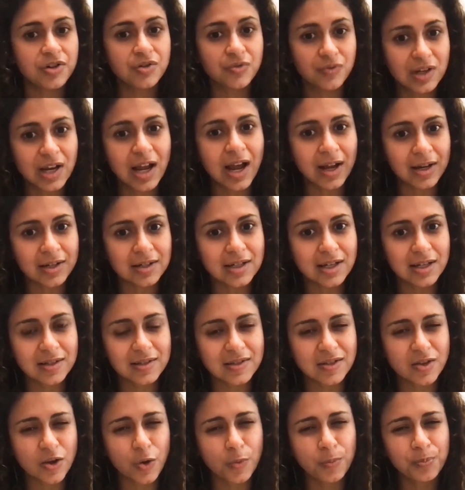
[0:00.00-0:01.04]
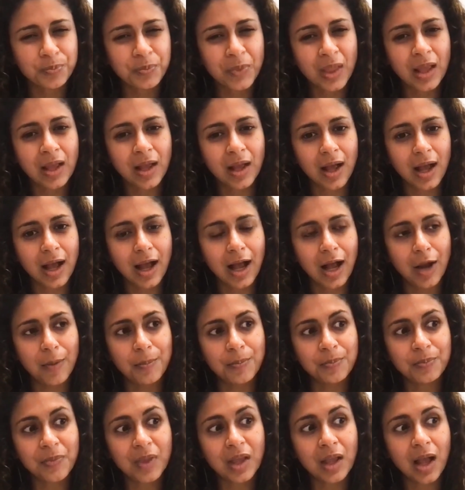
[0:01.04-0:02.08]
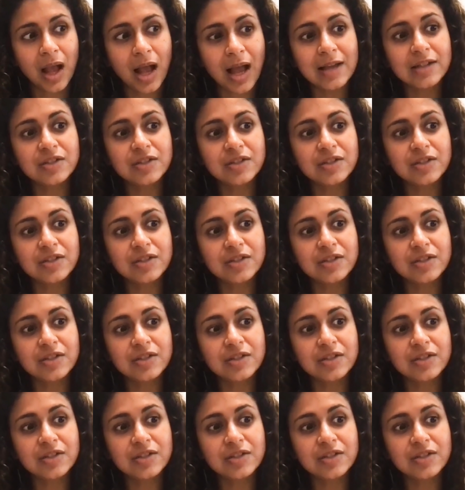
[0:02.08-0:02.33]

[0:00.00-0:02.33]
aren't reacting. So I